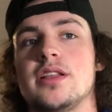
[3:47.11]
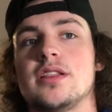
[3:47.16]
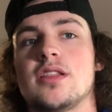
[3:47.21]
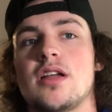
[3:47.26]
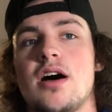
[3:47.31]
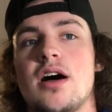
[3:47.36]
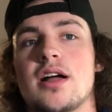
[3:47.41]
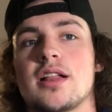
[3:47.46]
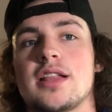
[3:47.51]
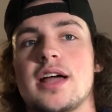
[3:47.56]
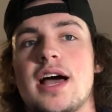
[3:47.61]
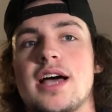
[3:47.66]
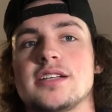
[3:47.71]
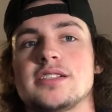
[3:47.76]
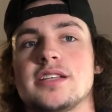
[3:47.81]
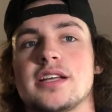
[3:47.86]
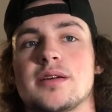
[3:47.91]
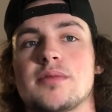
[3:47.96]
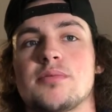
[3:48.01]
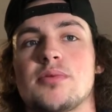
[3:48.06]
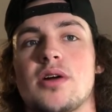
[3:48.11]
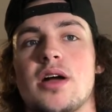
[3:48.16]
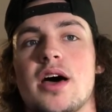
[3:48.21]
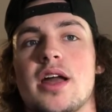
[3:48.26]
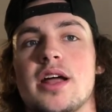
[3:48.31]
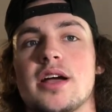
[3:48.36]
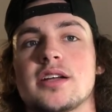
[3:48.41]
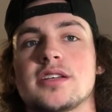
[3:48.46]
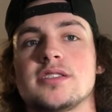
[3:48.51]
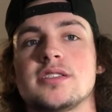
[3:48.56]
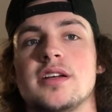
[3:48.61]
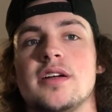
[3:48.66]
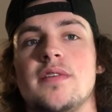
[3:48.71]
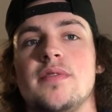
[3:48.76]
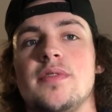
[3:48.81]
long lasting products,